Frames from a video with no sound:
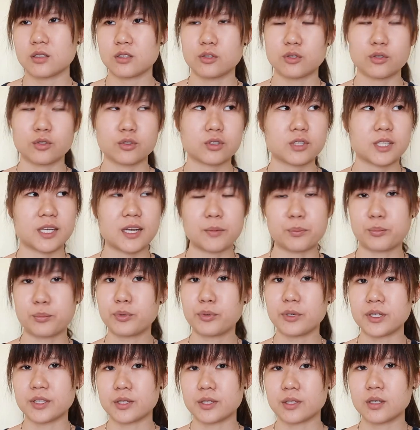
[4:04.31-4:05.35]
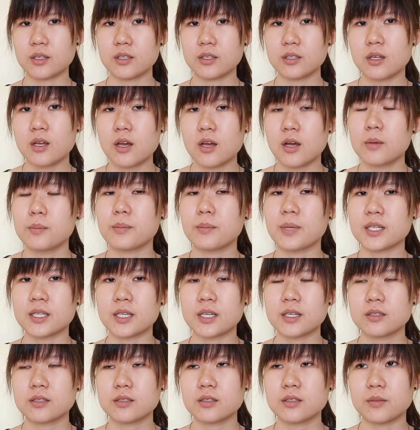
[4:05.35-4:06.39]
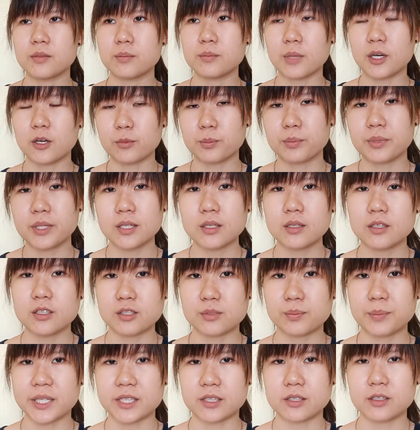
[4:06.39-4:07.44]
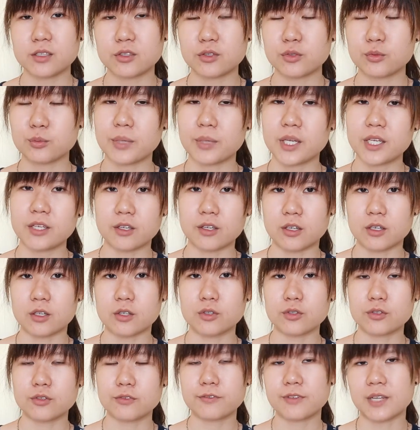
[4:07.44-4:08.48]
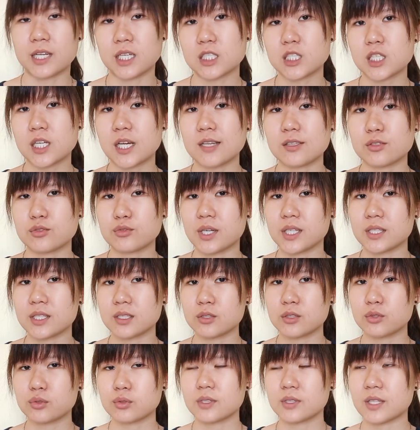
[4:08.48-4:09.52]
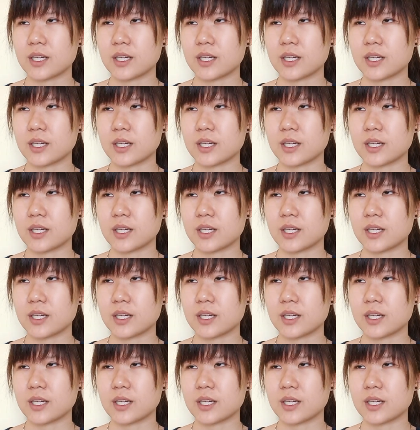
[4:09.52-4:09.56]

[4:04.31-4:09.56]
those that are printed, but then in my opinion it's better to make your own flashcards rather